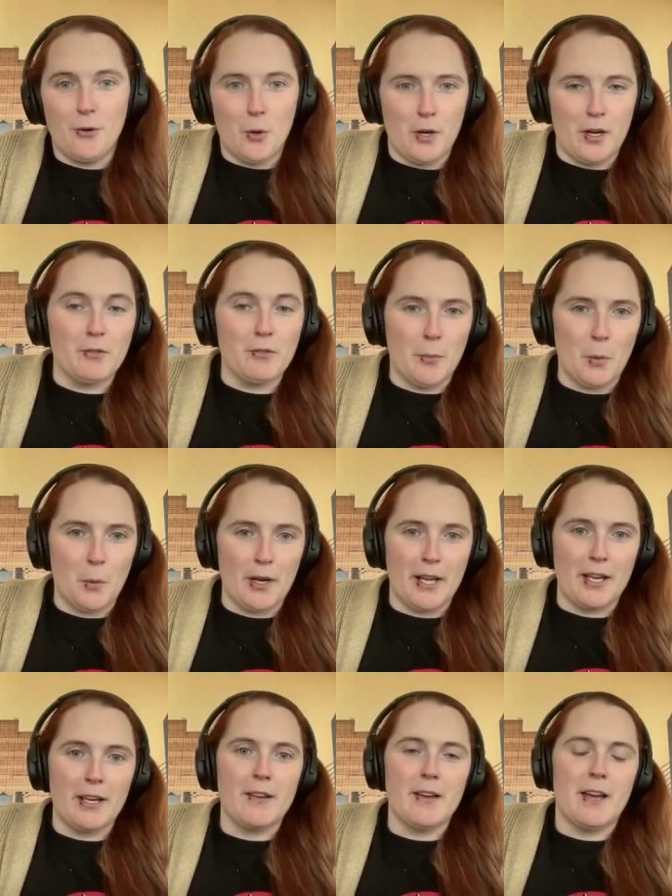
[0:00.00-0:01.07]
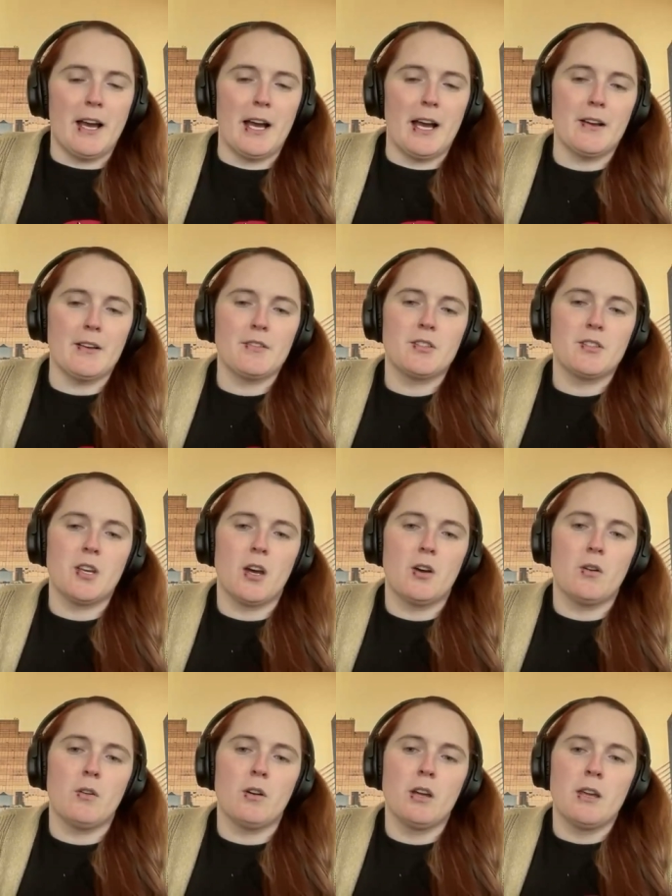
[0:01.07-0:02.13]
for reporting.
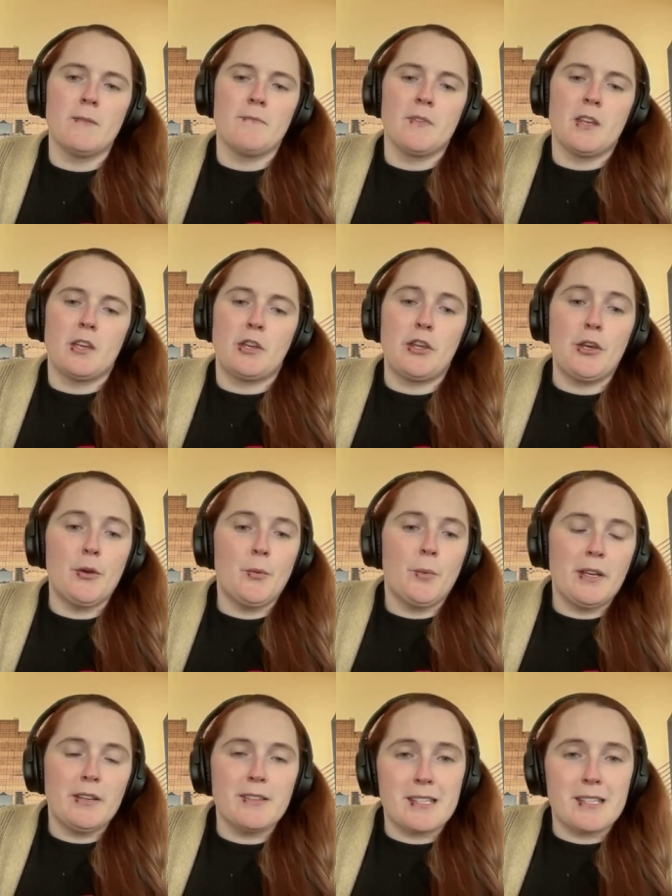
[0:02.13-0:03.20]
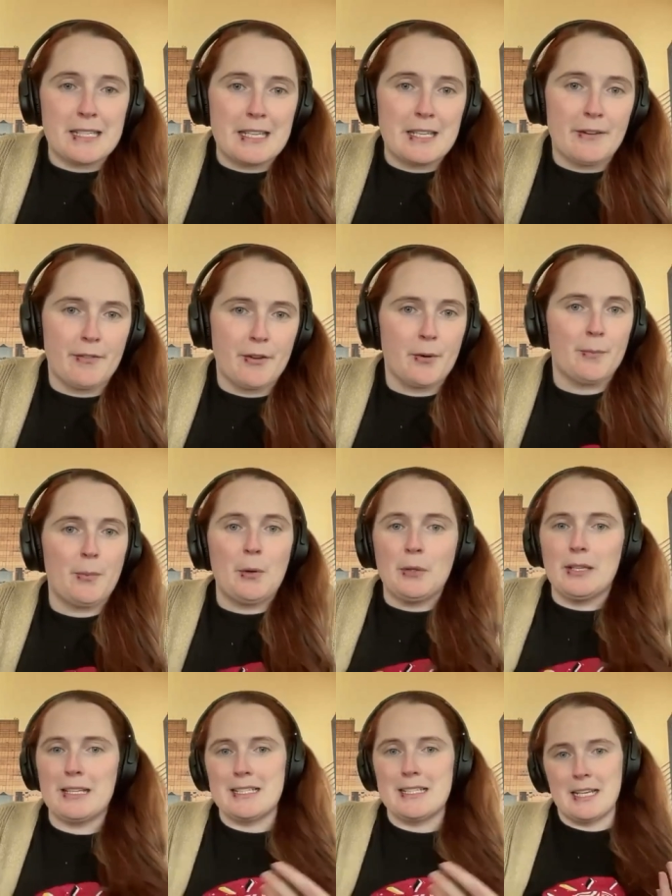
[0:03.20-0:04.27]
So you will see if you're
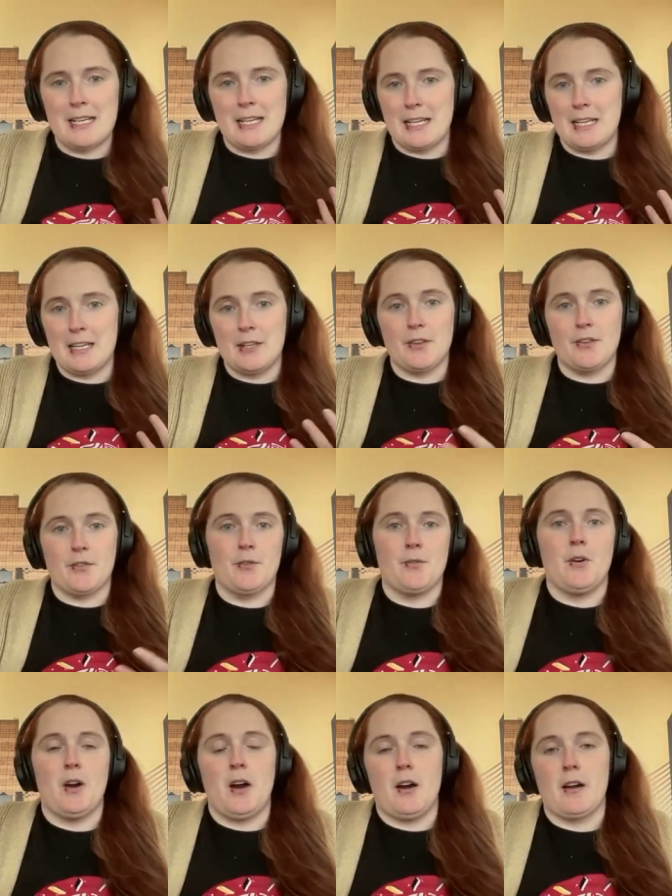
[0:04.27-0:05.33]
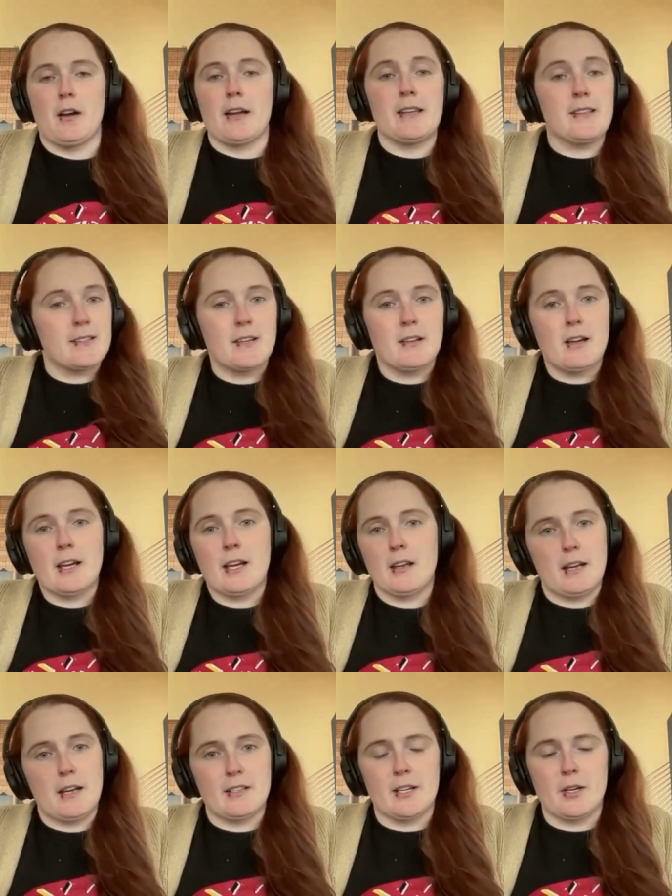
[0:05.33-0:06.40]
pulling data in through our Instant On
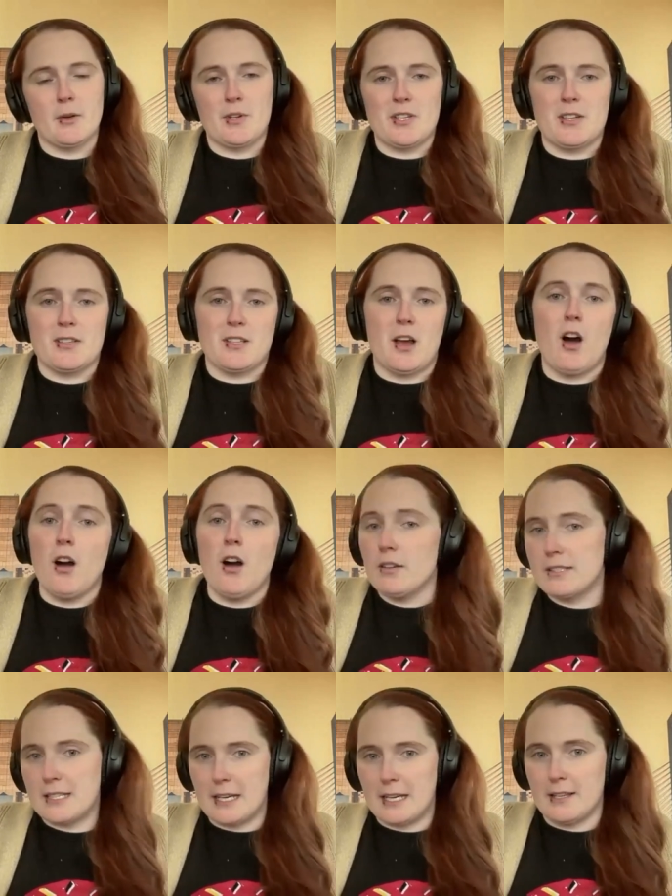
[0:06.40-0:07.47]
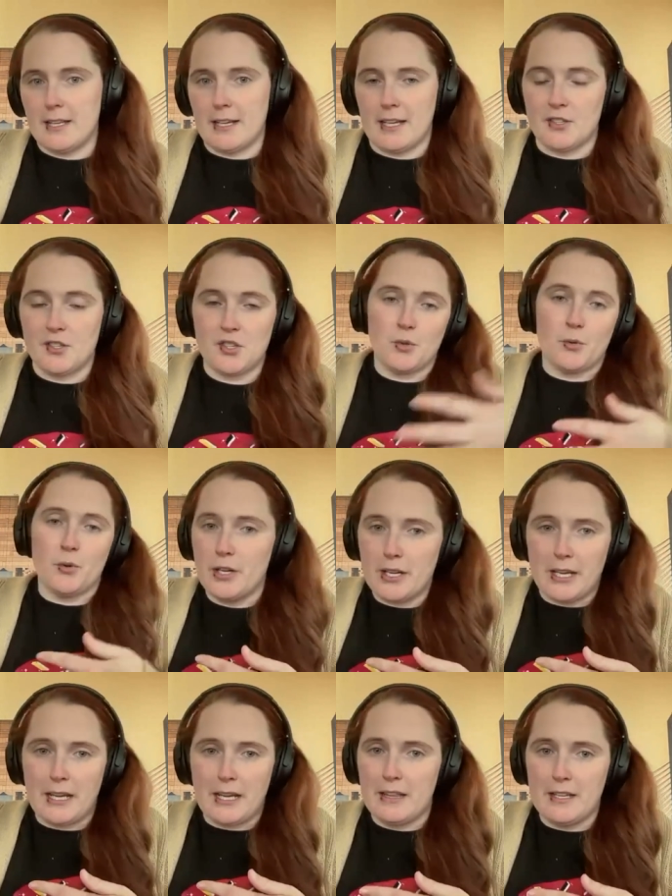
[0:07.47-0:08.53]
connector, which is all data that gets
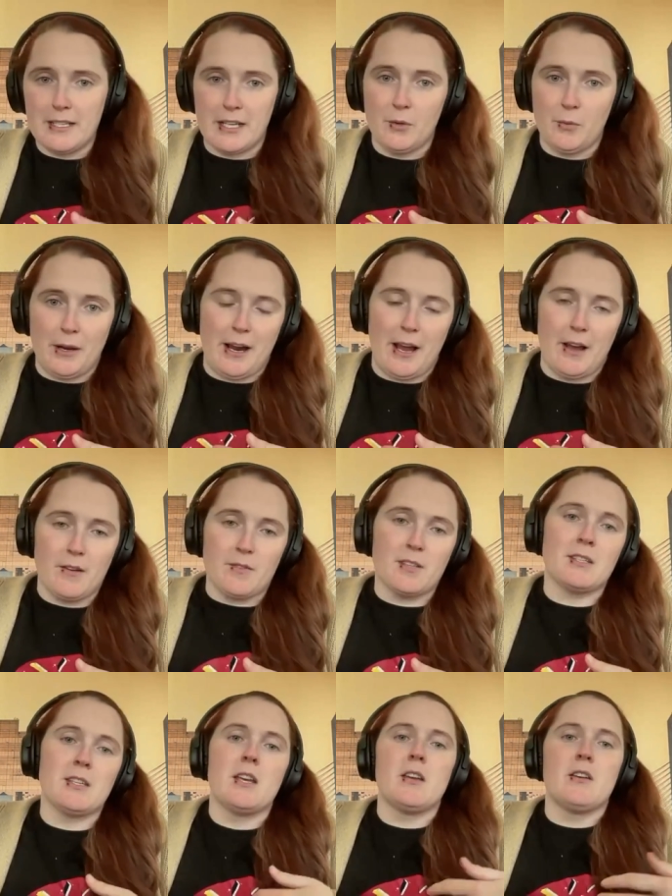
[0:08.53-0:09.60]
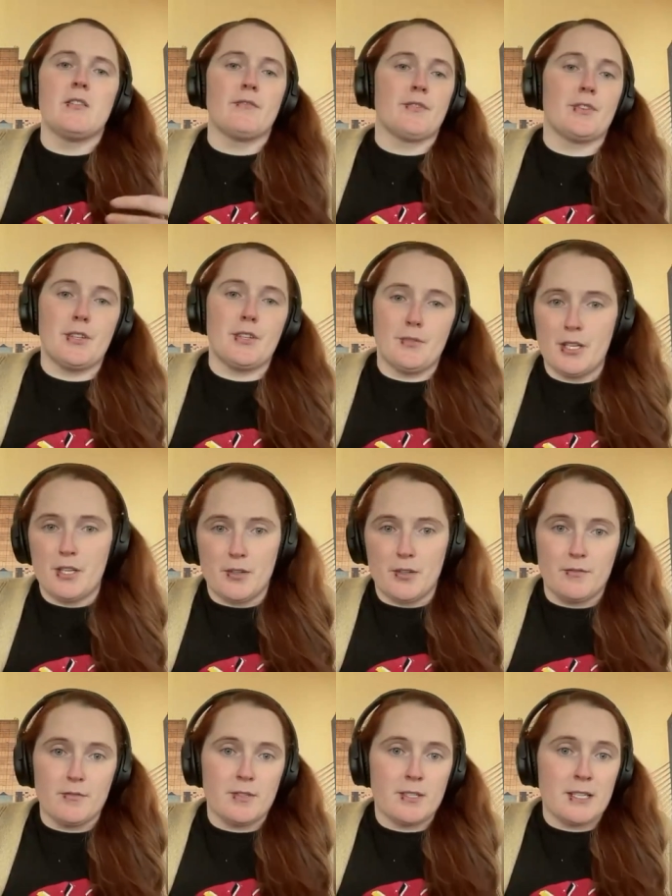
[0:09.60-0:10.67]
stored in the data warehouse for you to
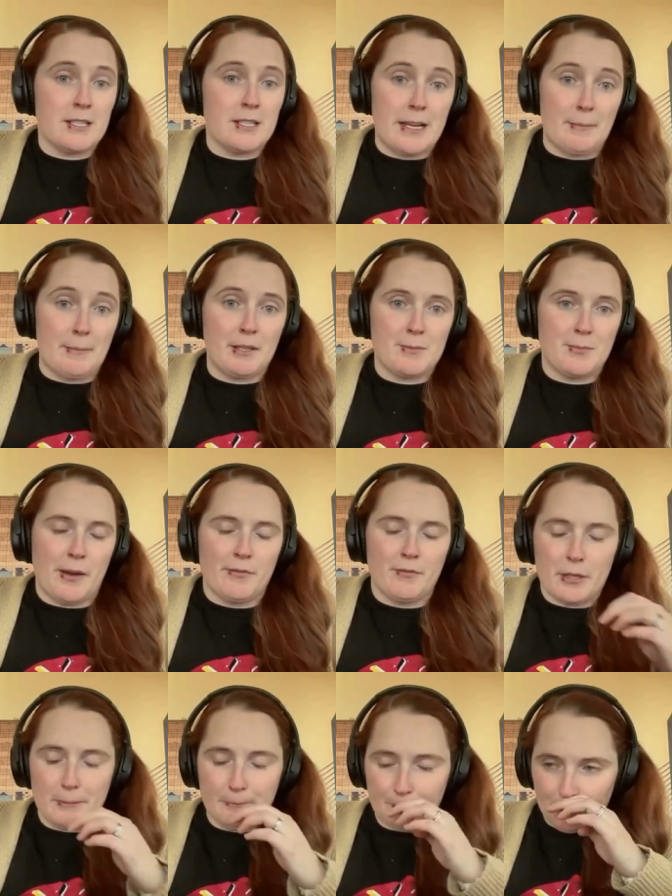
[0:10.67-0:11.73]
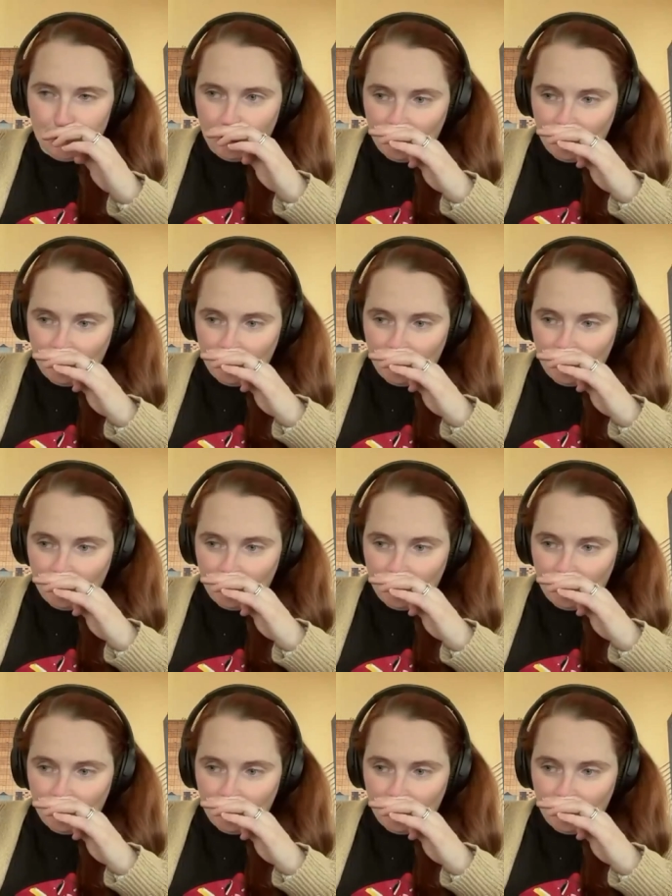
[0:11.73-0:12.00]
use in the TapClicks platform,